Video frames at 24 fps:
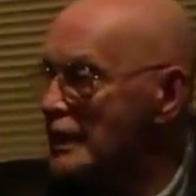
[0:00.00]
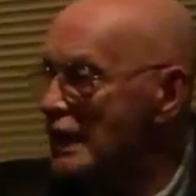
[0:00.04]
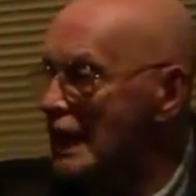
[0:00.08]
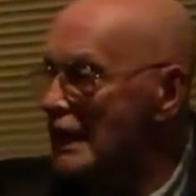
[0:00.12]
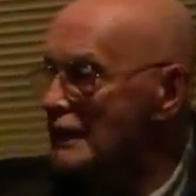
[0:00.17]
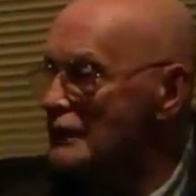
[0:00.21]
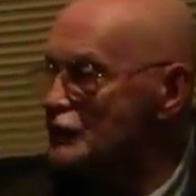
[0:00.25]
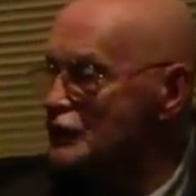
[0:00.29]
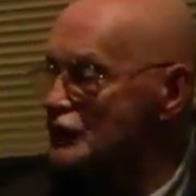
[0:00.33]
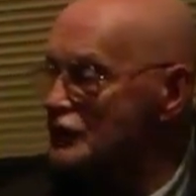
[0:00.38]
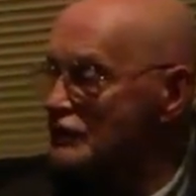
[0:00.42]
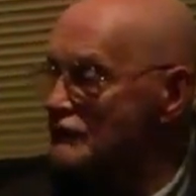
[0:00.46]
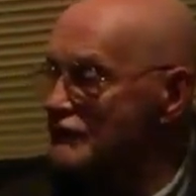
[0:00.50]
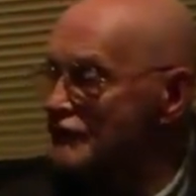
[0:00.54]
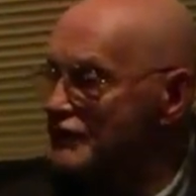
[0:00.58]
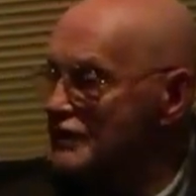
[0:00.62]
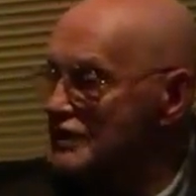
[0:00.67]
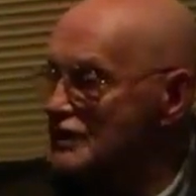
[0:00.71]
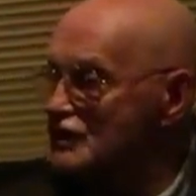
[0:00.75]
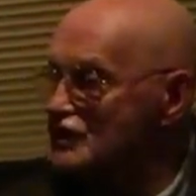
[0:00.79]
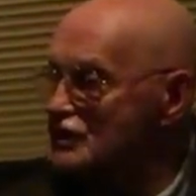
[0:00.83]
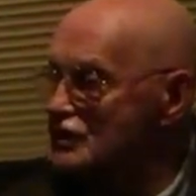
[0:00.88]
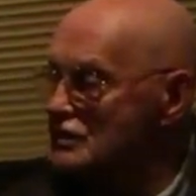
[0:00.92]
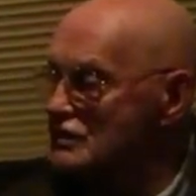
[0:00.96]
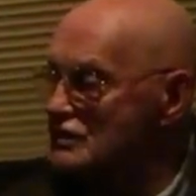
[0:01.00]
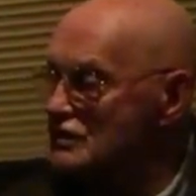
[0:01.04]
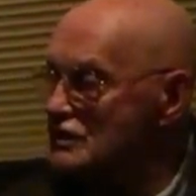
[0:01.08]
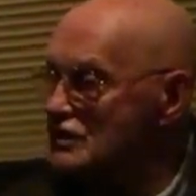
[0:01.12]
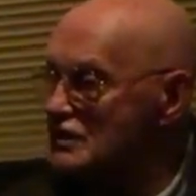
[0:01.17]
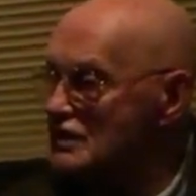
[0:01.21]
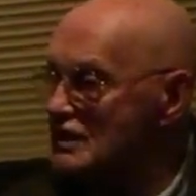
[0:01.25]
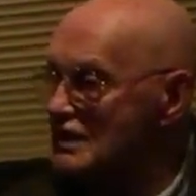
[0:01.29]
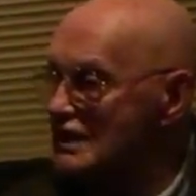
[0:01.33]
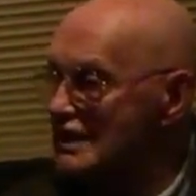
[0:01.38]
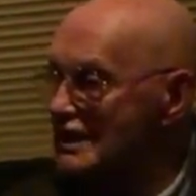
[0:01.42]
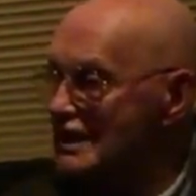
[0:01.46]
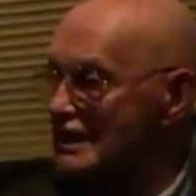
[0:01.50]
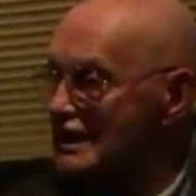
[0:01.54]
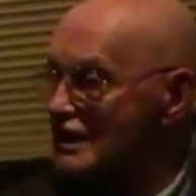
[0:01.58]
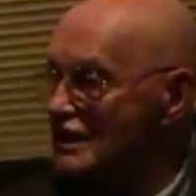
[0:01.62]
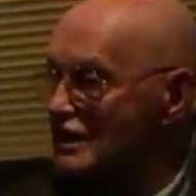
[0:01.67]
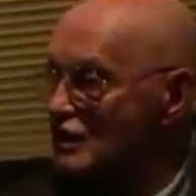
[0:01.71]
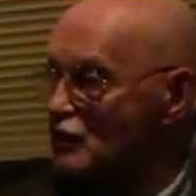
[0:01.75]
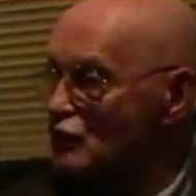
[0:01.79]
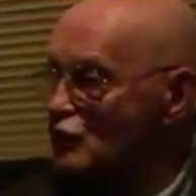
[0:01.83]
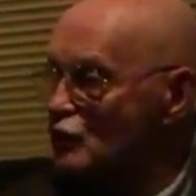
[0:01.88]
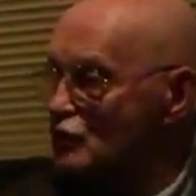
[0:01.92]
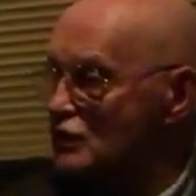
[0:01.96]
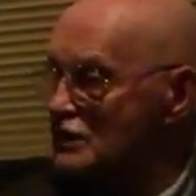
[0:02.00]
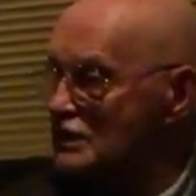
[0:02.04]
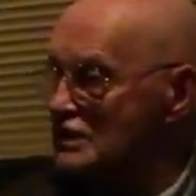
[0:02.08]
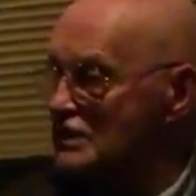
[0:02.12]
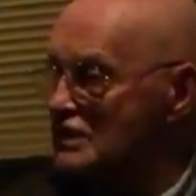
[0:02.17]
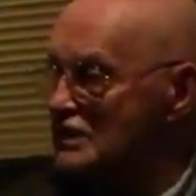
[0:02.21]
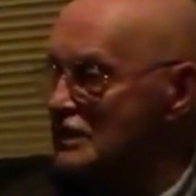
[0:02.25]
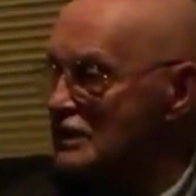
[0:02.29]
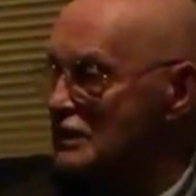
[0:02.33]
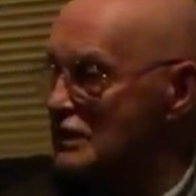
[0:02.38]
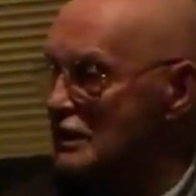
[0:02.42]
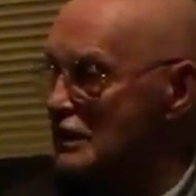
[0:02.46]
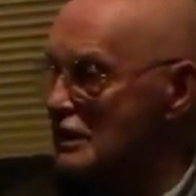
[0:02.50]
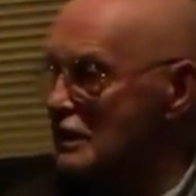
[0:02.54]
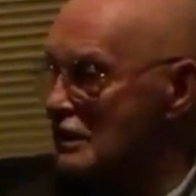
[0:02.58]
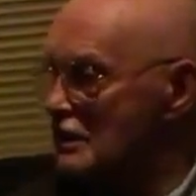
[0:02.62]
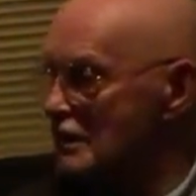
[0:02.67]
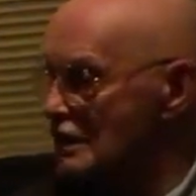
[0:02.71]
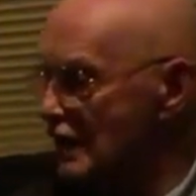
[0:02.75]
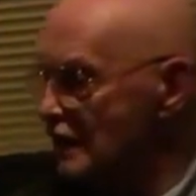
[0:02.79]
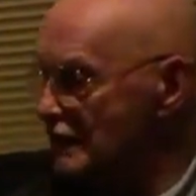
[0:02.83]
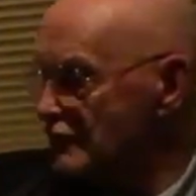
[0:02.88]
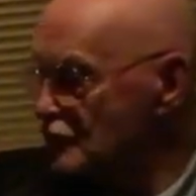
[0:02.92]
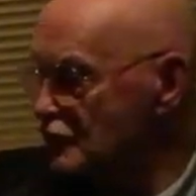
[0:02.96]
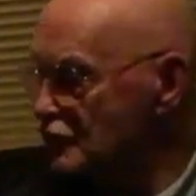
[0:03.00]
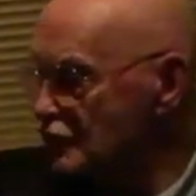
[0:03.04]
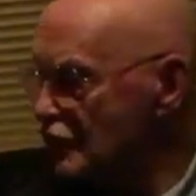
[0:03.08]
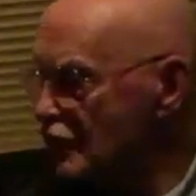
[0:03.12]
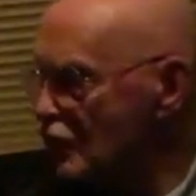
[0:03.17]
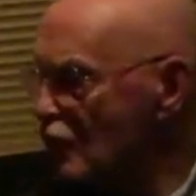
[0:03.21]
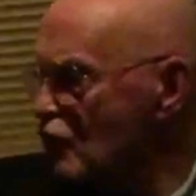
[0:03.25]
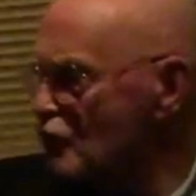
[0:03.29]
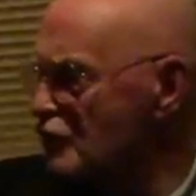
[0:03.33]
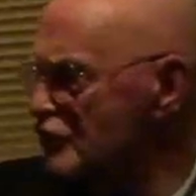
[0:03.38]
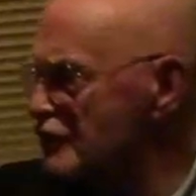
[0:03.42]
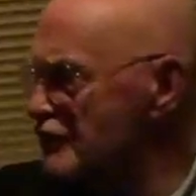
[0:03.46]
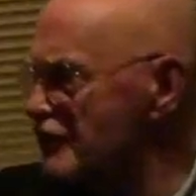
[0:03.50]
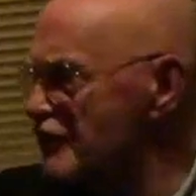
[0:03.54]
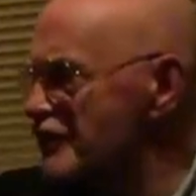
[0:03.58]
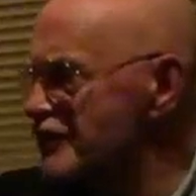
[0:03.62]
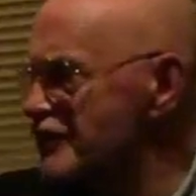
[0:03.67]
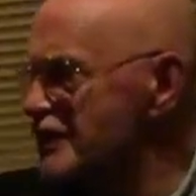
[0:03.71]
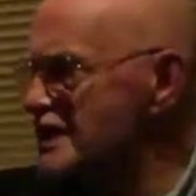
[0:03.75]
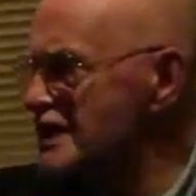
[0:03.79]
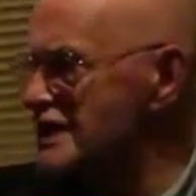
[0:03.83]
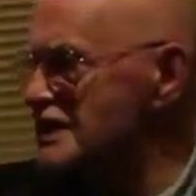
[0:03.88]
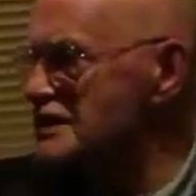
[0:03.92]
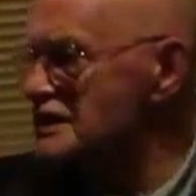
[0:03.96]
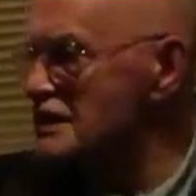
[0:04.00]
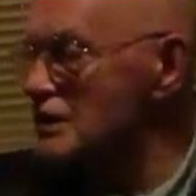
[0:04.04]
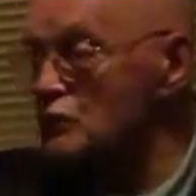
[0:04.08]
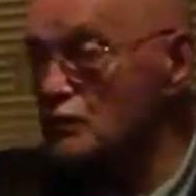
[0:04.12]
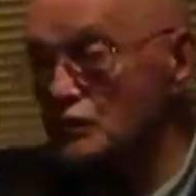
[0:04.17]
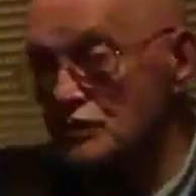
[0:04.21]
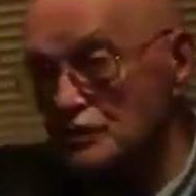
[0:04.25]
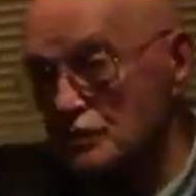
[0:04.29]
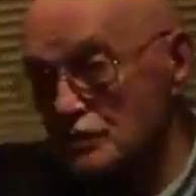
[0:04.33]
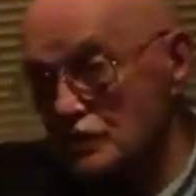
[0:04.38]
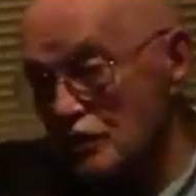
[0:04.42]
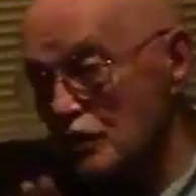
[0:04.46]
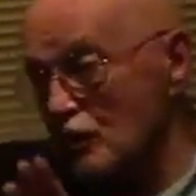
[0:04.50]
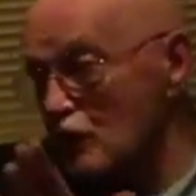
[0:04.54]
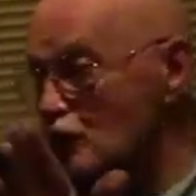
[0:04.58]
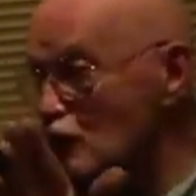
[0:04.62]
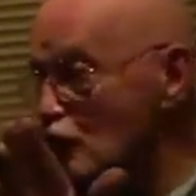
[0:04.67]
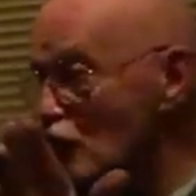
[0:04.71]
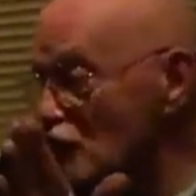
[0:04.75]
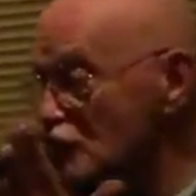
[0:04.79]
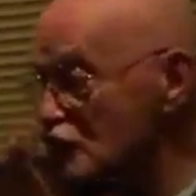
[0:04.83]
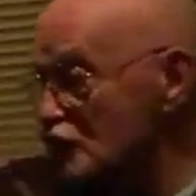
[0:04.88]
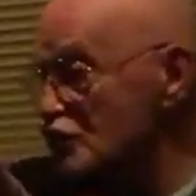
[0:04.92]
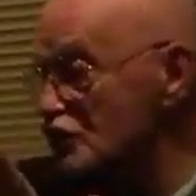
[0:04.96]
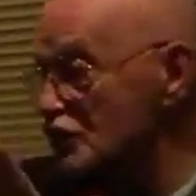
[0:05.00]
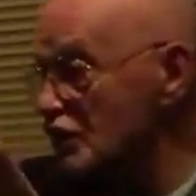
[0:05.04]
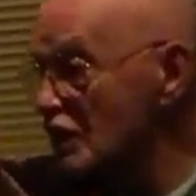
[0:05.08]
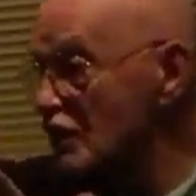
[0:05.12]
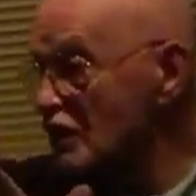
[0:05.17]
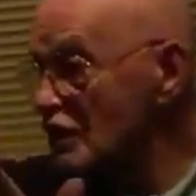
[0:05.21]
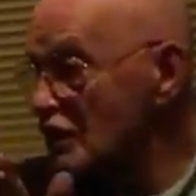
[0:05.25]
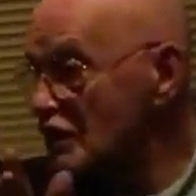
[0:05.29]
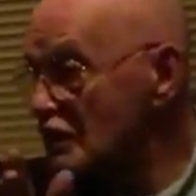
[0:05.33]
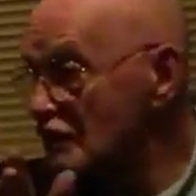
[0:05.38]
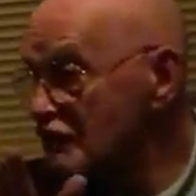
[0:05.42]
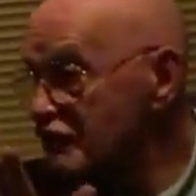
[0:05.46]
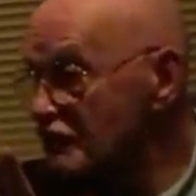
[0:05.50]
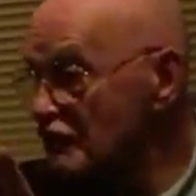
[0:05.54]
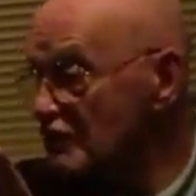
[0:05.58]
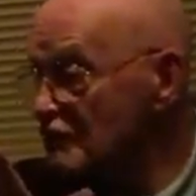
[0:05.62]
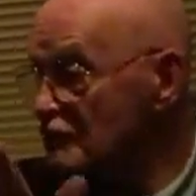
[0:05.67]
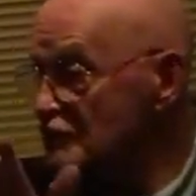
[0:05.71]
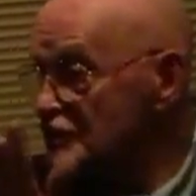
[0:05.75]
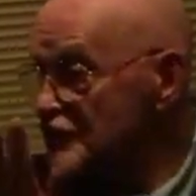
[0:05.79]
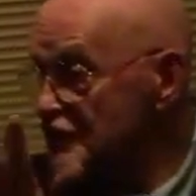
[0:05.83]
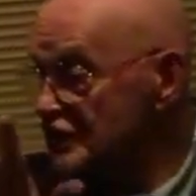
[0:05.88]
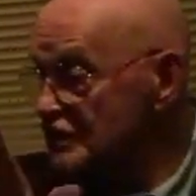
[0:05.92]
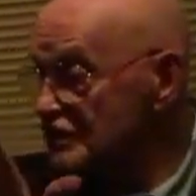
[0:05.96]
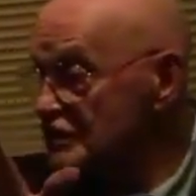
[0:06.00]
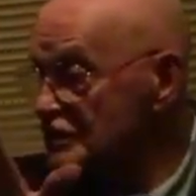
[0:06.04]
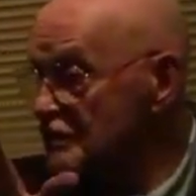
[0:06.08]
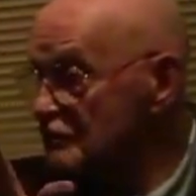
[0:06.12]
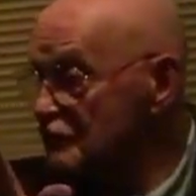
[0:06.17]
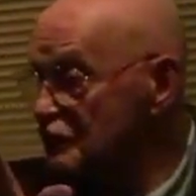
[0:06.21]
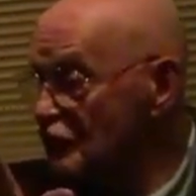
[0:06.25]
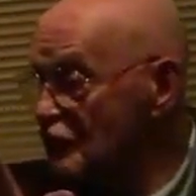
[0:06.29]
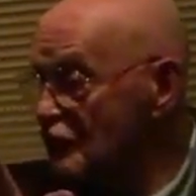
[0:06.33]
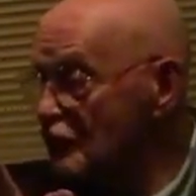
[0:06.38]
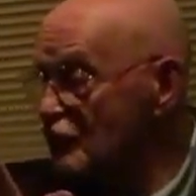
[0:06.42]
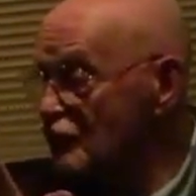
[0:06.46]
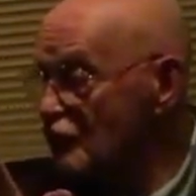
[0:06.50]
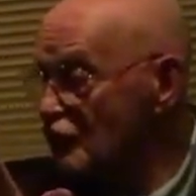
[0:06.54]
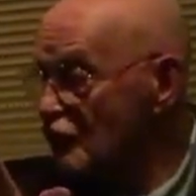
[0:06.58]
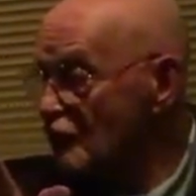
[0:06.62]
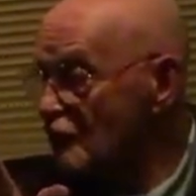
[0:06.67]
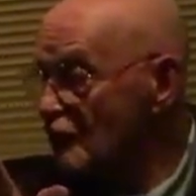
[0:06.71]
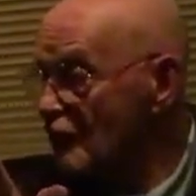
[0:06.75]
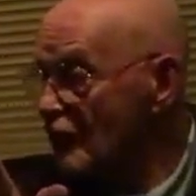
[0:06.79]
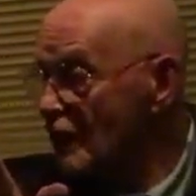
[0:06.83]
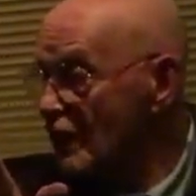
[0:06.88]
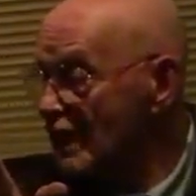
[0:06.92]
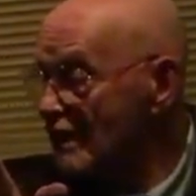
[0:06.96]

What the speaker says: And Gene Vincent was at the, I think it was the Odeon Theatre, which was across from the Majestic Ballroom.